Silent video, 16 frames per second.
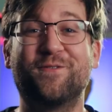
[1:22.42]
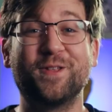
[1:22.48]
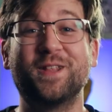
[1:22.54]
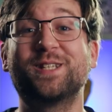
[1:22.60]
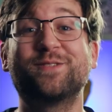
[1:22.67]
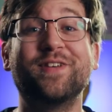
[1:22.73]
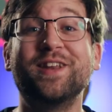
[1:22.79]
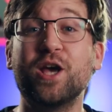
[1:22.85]
For
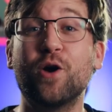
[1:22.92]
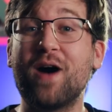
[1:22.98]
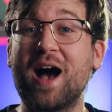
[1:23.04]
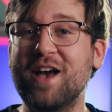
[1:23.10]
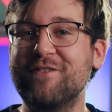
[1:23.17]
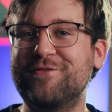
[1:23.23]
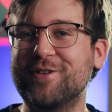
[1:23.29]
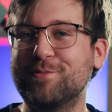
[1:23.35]
this video,
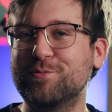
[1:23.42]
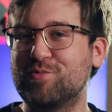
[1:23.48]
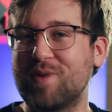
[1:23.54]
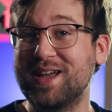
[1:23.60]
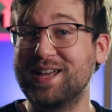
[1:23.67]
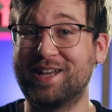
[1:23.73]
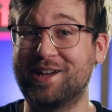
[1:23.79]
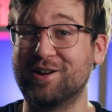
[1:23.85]
I filmed
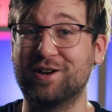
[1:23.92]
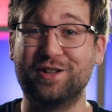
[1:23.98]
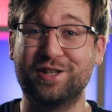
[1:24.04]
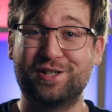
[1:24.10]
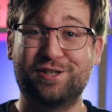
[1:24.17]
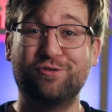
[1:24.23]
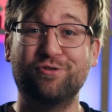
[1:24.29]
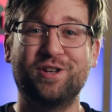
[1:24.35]
right here in the
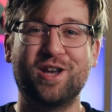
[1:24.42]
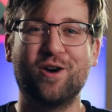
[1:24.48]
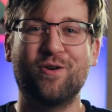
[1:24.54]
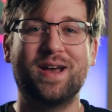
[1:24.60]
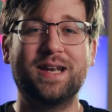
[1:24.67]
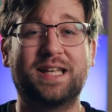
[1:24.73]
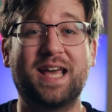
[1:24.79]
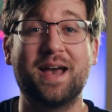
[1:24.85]
studio
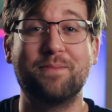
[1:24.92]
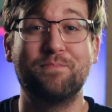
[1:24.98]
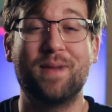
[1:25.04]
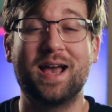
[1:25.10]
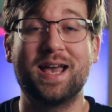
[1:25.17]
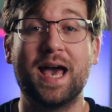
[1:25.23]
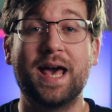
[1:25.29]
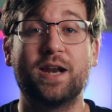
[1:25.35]
and kept
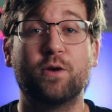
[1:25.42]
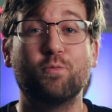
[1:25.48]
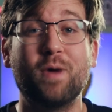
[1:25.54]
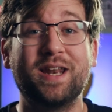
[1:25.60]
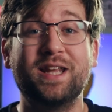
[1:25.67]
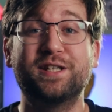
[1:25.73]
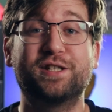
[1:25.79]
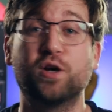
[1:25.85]
my edit
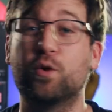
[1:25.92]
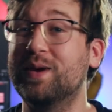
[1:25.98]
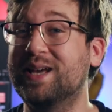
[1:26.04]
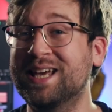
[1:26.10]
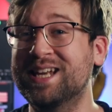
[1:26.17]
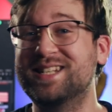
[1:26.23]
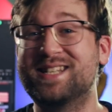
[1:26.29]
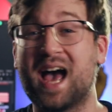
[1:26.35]
ready so we
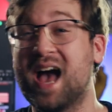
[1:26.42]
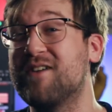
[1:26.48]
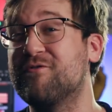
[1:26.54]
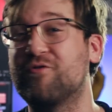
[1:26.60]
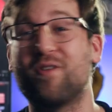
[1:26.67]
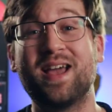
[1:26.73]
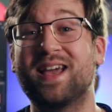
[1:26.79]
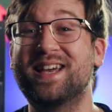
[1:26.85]
can dive
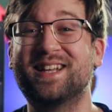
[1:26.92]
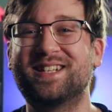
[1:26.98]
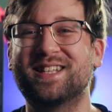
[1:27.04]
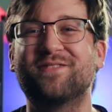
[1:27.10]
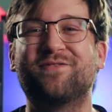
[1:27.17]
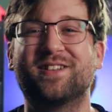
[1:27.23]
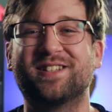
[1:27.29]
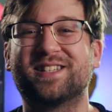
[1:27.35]
right into
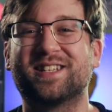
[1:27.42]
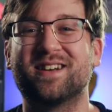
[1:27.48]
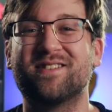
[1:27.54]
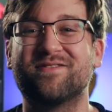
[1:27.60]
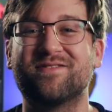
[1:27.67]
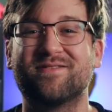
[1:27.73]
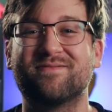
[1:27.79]
the fun stuff.